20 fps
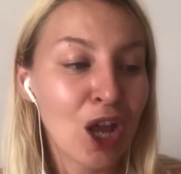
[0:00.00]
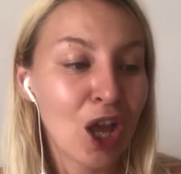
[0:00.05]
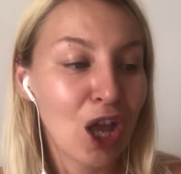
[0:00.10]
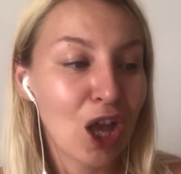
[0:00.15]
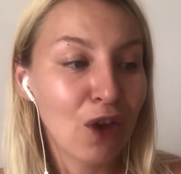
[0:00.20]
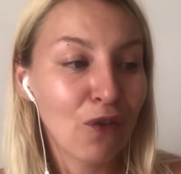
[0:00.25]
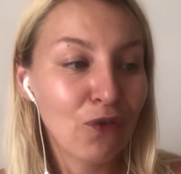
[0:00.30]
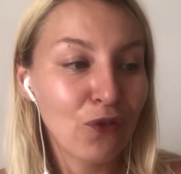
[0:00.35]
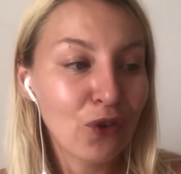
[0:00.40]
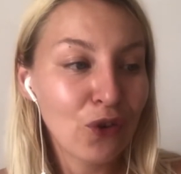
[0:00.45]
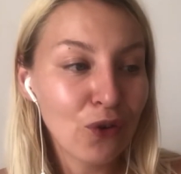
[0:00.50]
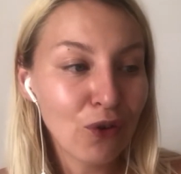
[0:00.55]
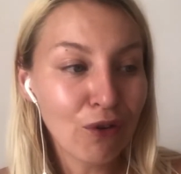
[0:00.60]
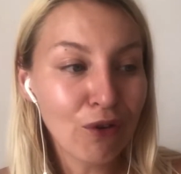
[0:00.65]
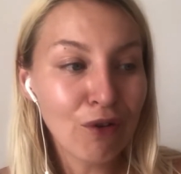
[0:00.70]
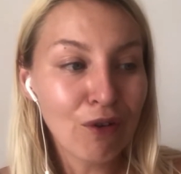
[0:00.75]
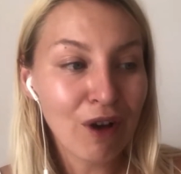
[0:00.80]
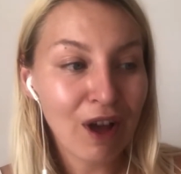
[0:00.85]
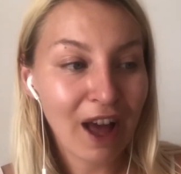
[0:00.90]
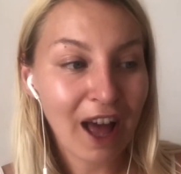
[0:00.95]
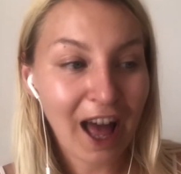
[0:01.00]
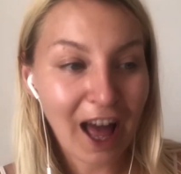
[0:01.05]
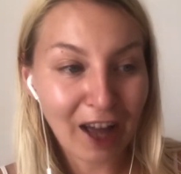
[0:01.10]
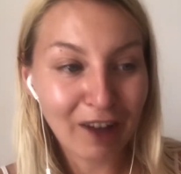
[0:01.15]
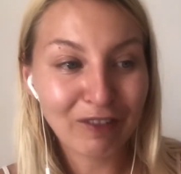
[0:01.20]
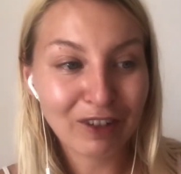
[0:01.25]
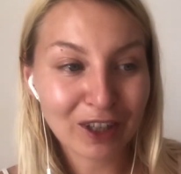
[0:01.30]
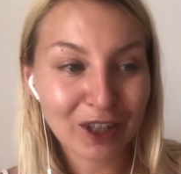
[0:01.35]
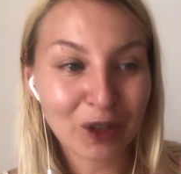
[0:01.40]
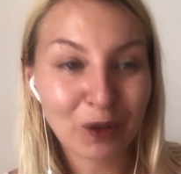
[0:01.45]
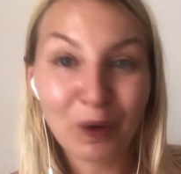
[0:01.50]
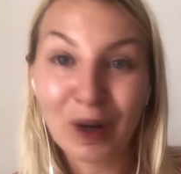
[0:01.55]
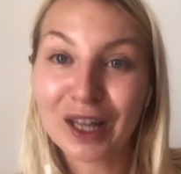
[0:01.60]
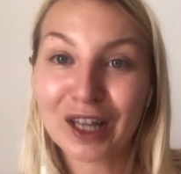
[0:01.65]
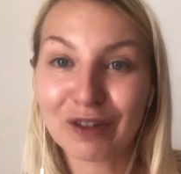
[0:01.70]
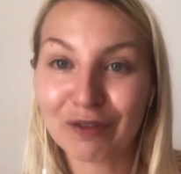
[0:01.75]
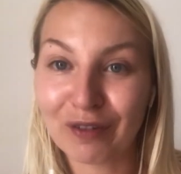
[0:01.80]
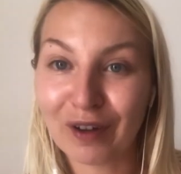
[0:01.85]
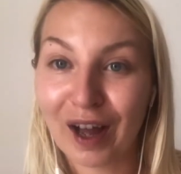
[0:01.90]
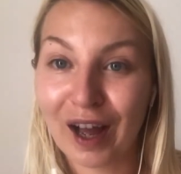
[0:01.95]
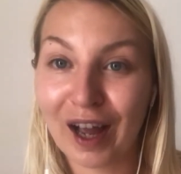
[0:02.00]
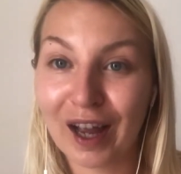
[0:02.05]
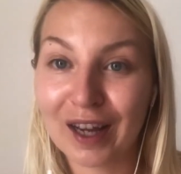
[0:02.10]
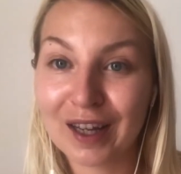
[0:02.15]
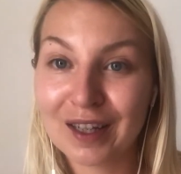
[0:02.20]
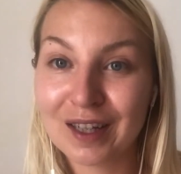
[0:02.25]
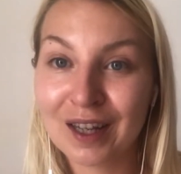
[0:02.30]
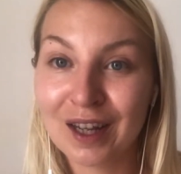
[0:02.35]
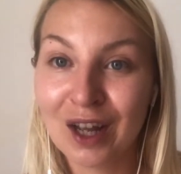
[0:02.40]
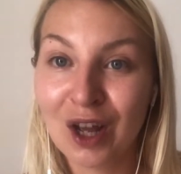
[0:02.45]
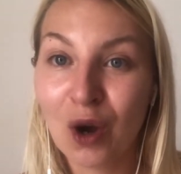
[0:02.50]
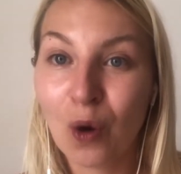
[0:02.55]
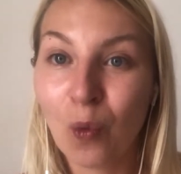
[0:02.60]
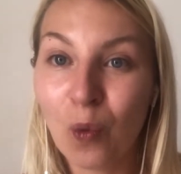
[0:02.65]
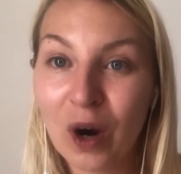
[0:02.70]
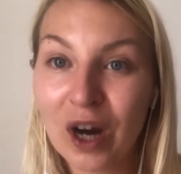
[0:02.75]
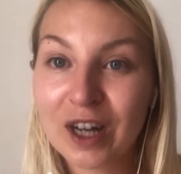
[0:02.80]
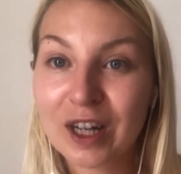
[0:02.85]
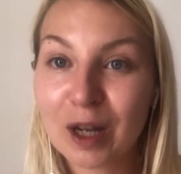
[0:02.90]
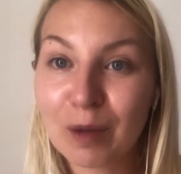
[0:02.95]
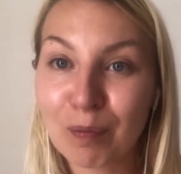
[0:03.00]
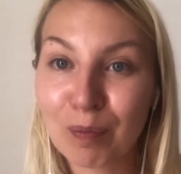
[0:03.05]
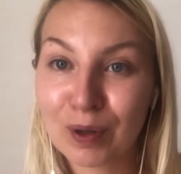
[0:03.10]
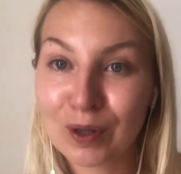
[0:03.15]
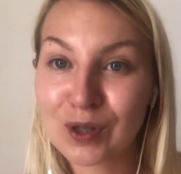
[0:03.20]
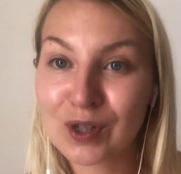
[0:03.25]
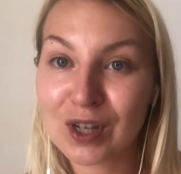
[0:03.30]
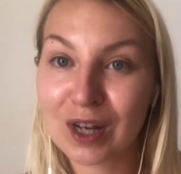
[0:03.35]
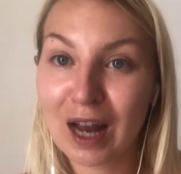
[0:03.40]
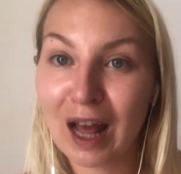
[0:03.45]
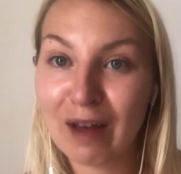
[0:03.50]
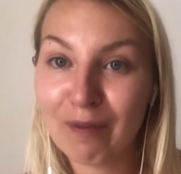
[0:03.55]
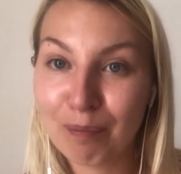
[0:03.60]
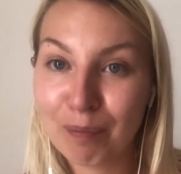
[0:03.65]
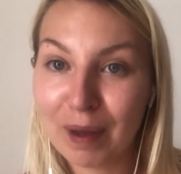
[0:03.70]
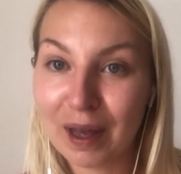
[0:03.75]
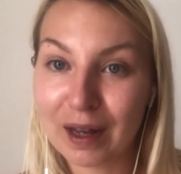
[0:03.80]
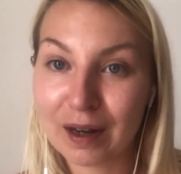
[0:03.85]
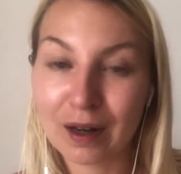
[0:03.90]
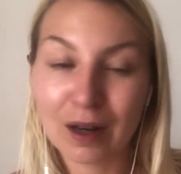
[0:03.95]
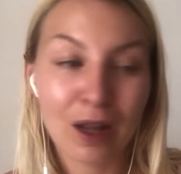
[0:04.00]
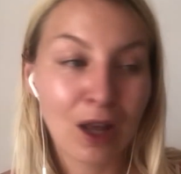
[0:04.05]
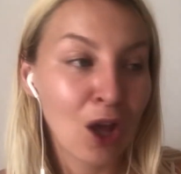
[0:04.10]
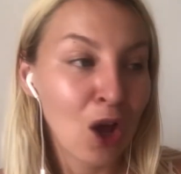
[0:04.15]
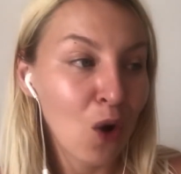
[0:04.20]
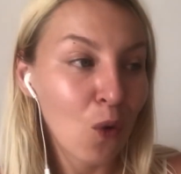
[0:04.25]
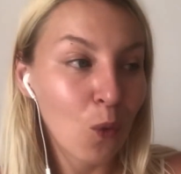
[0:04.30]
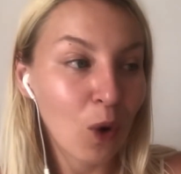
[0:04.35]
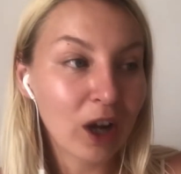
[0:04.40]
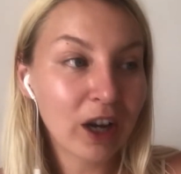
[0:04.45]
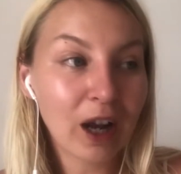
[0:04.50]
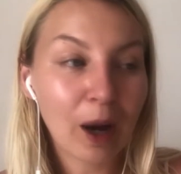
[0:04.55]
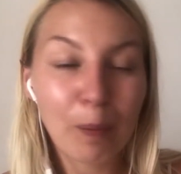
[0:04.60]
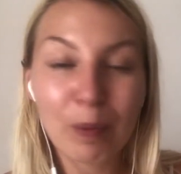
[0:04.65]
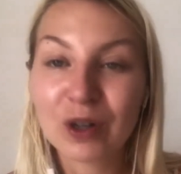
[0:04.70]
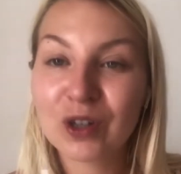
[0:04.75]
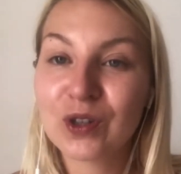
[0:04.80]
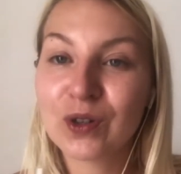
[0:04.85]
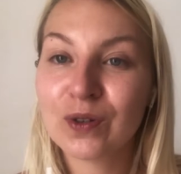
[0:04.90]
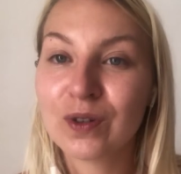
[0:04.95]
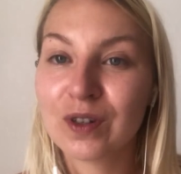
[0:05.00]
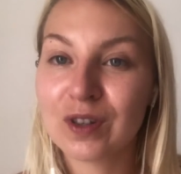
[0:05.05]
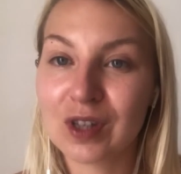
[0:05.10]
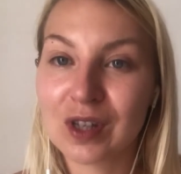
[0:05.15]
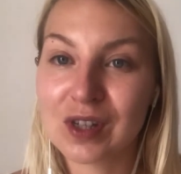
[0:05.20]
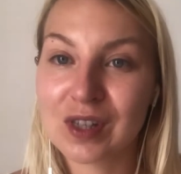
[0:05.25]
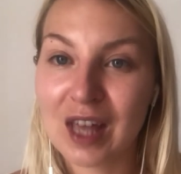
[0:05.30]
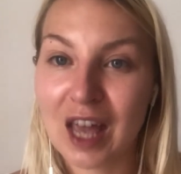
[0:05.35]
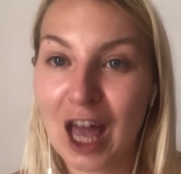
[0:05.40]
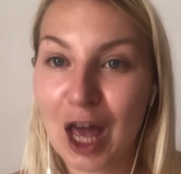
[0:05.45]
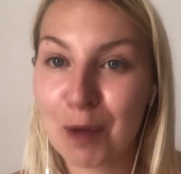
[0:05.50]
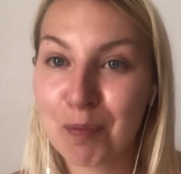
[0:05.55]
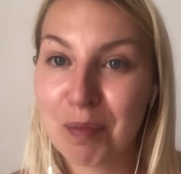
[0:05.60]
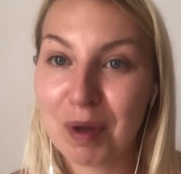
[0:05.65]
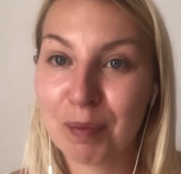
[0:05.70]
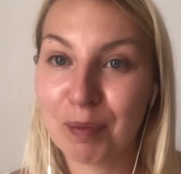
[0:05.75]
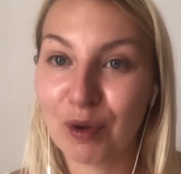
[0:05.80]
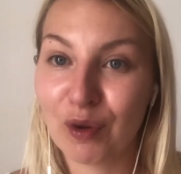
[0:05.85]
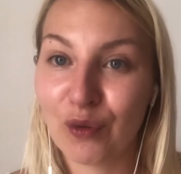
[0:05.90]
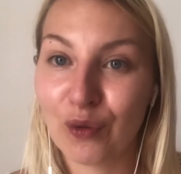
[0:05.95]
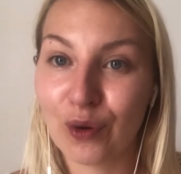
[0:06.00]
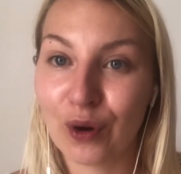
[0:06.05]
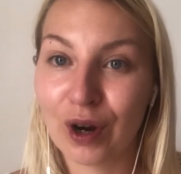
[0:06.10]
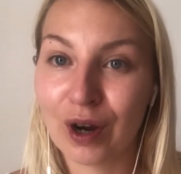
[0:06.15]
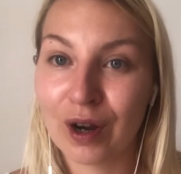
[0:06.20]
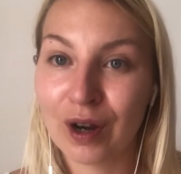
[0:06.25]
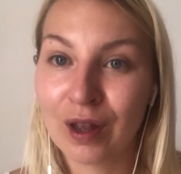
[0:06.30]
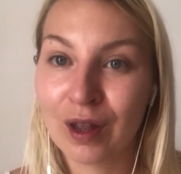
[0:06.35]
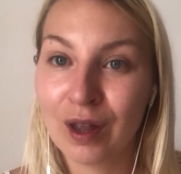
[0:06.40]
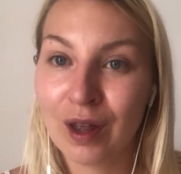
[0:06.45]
If you haven't qualified where that person had been, what opportunities they have been before,